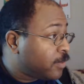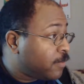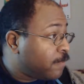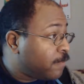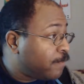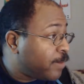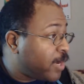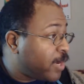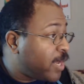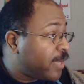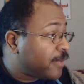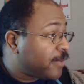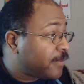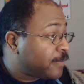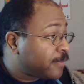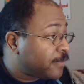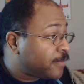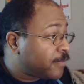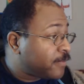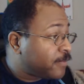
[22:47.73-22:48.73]
But
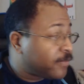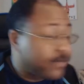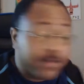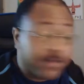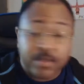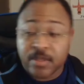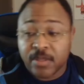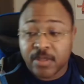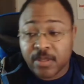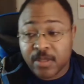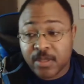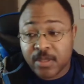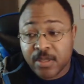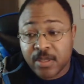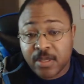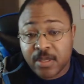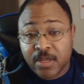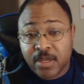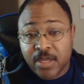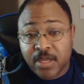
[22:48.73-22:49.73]

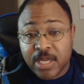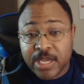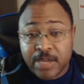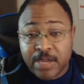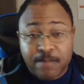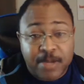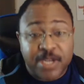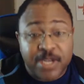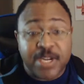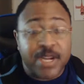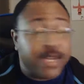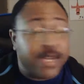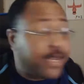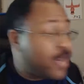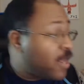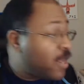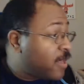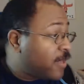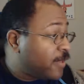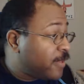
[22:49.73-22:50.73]
it can be done.
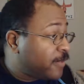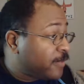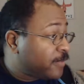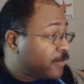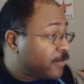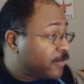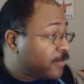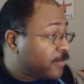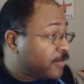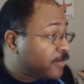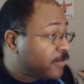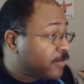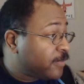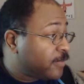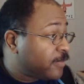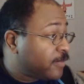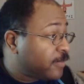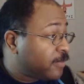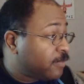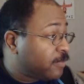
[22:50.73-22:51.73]

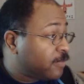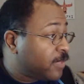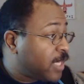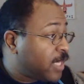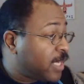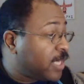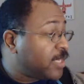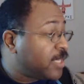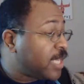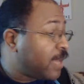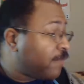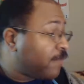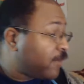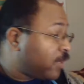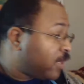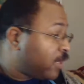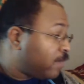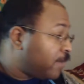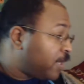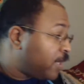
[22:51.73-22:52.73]
It can
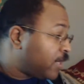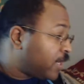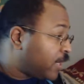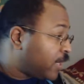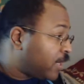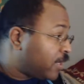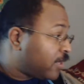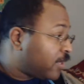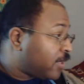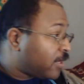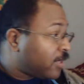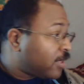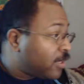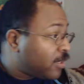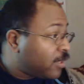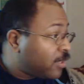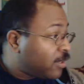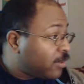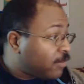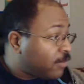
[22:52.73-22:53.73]
definitely be done,
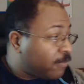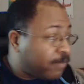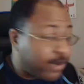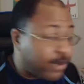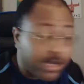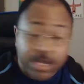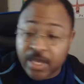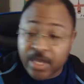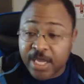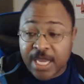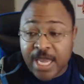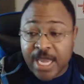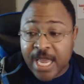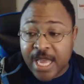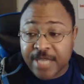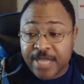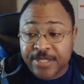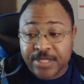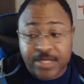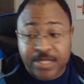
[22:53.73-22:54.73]
but it
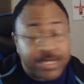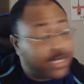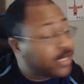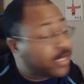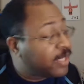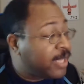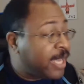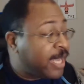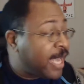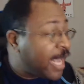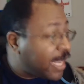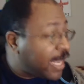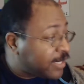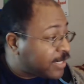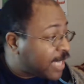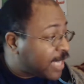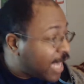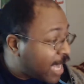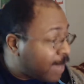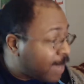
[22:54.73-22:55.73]
has to
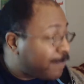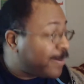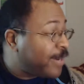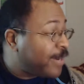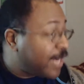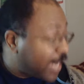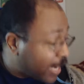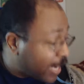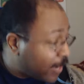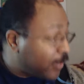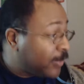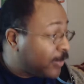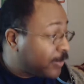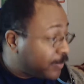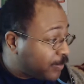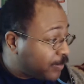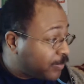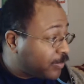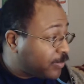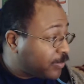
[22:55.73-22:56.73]
happen now.
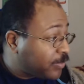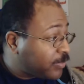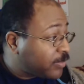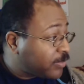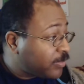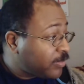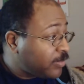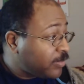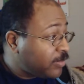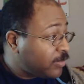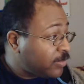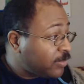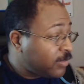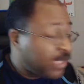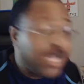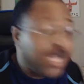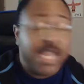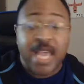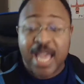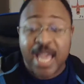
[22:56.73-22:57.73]

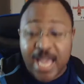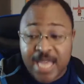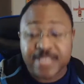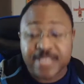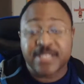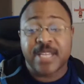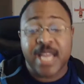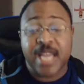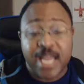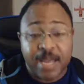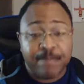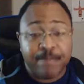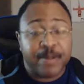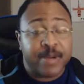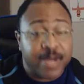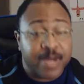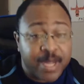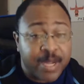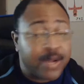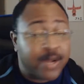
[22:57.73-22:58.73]
It has to happen
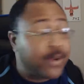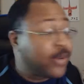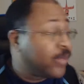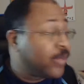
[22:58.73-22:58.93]
now.